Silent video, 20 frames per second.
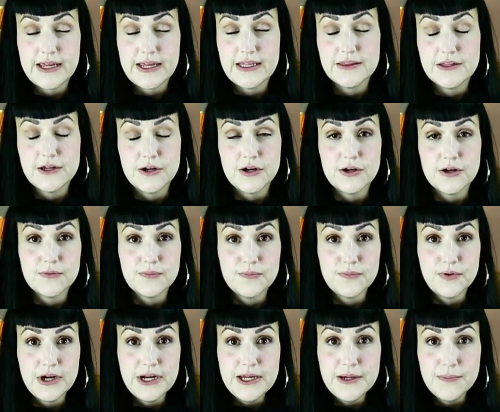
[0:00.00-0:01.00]
And they're
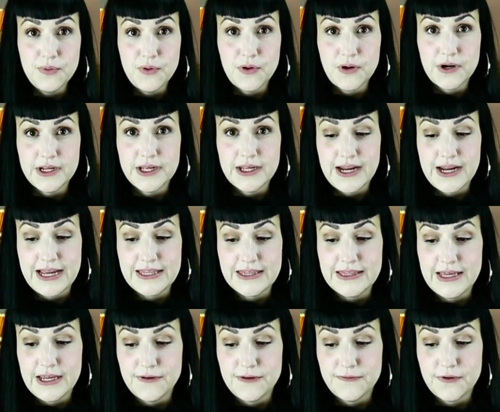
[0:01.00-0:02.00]
pretty important, I
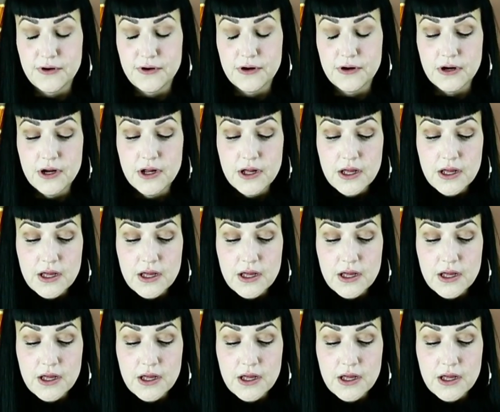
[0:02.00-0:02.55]
think, for